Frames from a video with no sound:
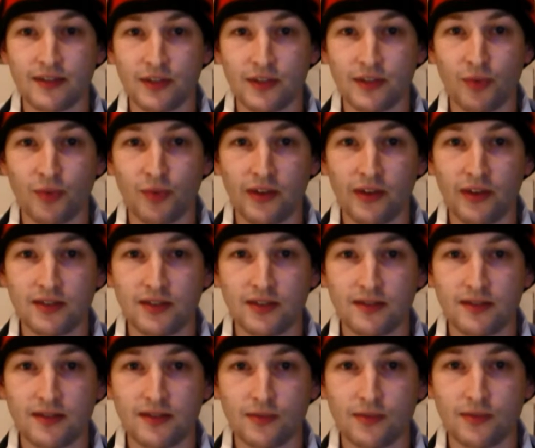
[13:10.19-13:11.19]

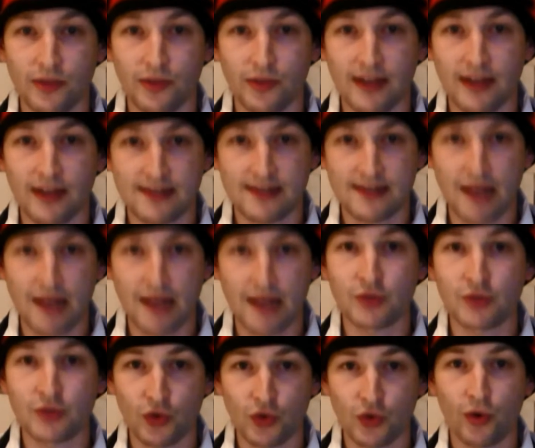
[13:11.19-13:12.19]
experience with that same
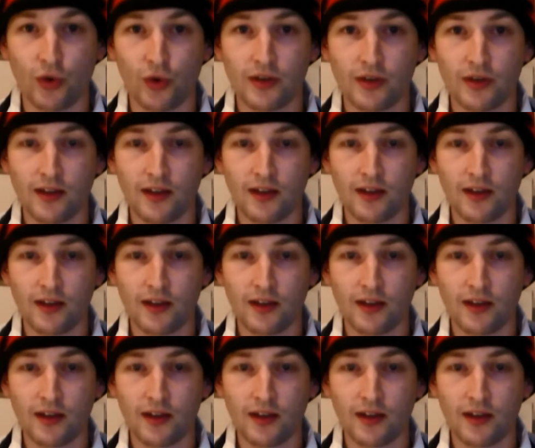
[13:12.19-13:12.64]
sword,